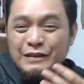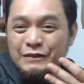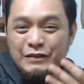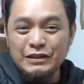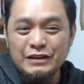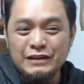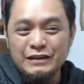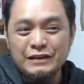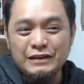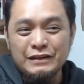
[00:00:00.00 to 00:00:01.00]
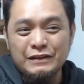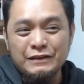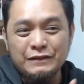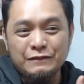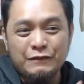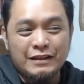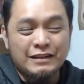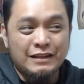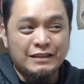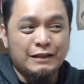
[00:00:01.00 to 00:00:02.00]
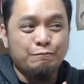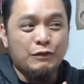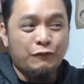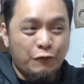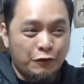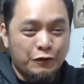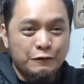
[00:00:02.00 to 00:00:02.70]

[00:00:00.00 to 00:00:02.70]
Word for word: in a vet clinic before.